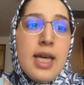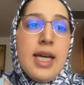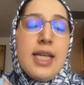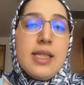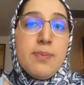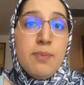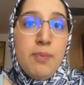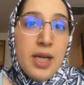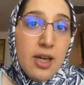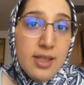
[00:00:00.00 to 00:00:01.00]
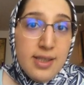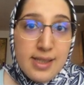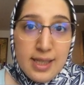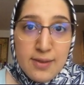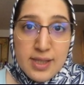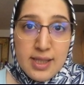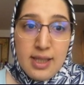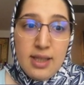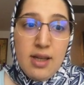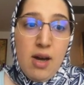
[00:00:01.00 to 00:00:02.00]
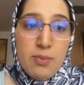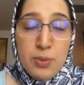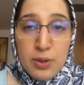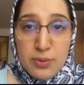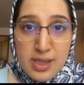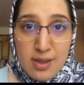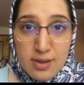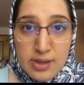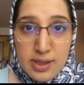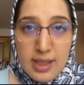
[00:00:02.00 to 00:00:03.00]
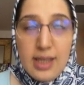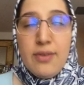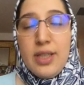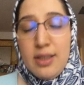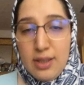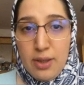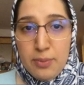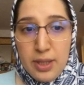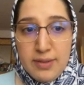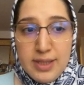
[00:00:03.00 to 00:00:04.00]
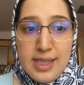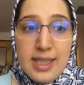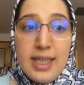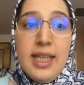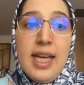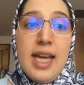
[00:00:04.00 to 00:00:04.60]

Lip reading: is because it gives the optimal results even in the non-private setting.